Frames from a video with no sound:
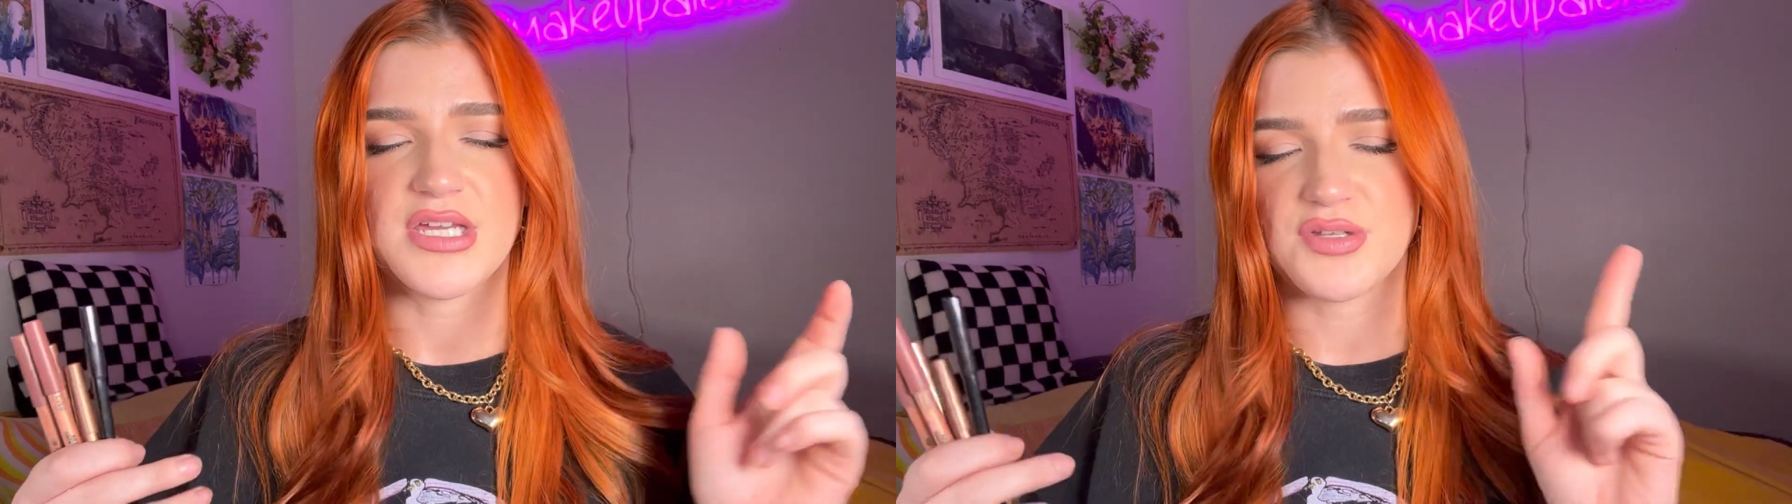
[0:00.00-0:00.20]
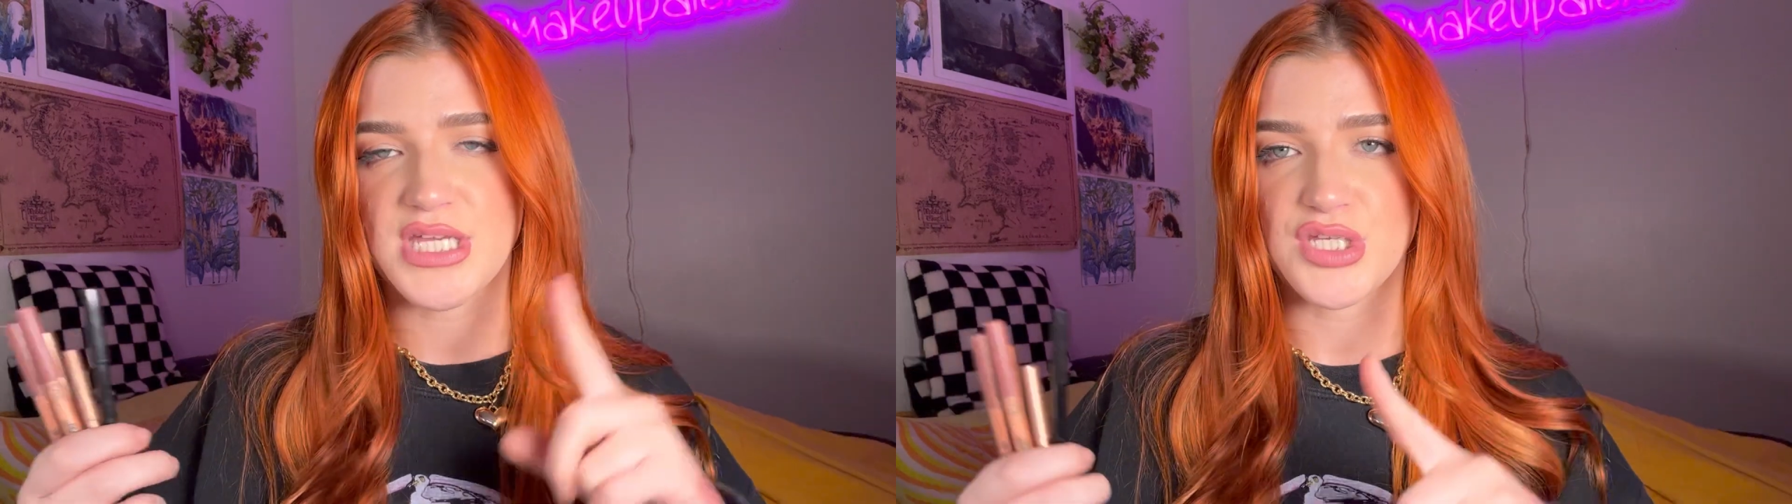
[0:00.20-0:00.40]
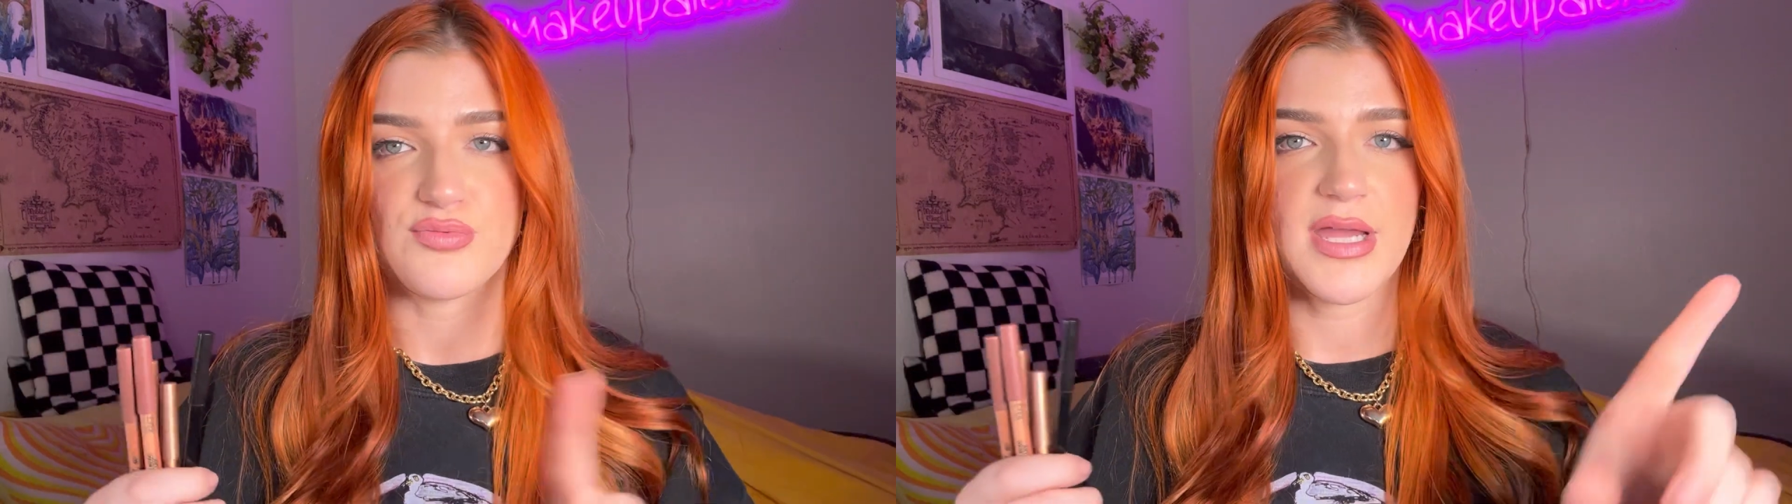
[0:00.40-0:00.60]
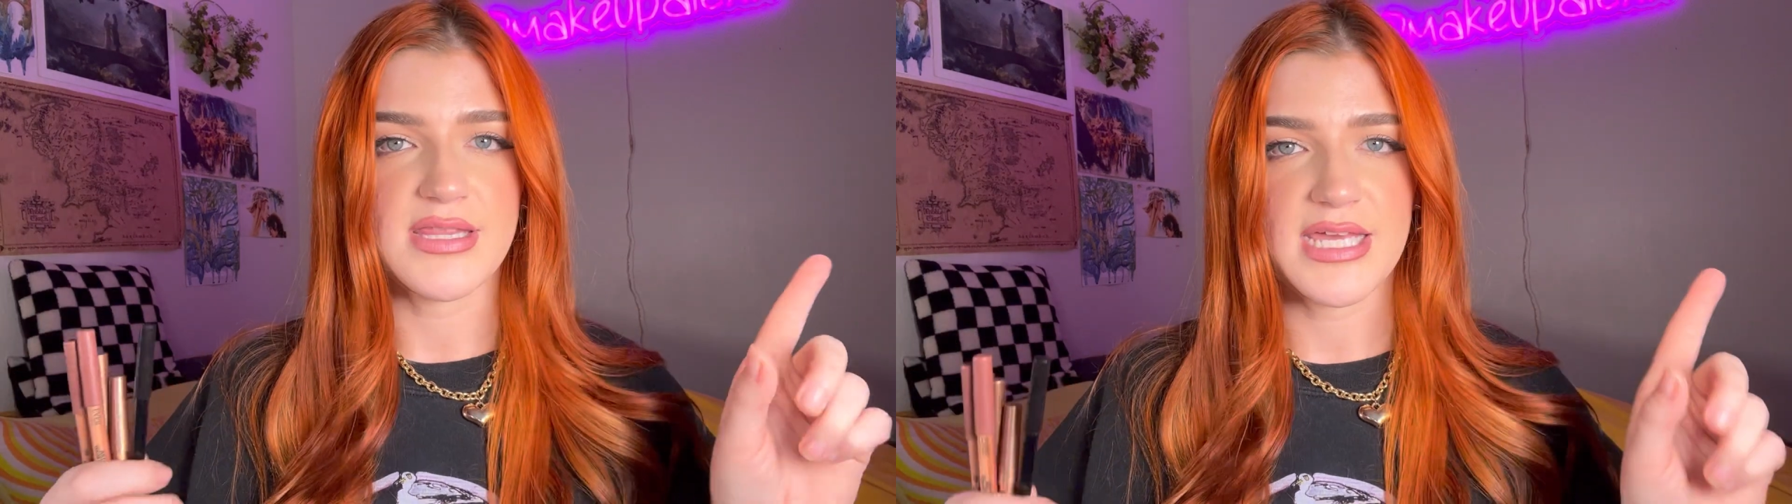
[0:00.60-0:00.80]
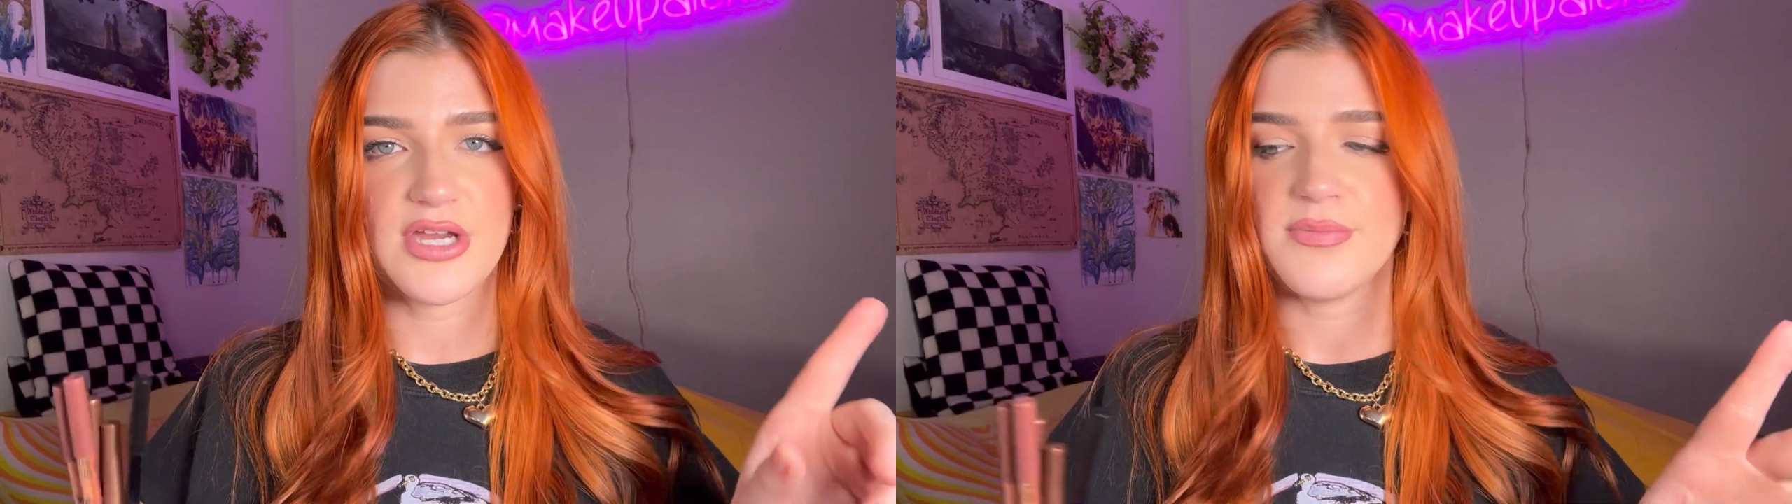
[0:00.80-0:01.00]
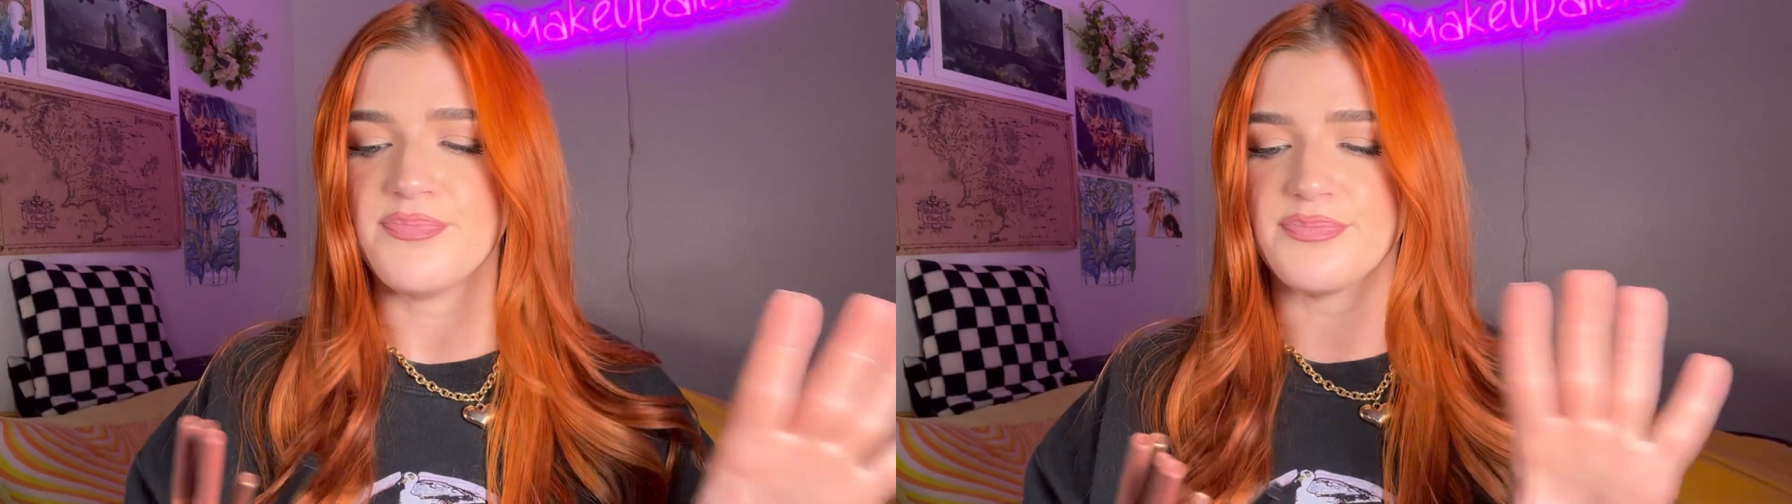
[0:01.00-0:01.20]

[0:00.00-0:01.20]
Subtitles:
It'll take you right there.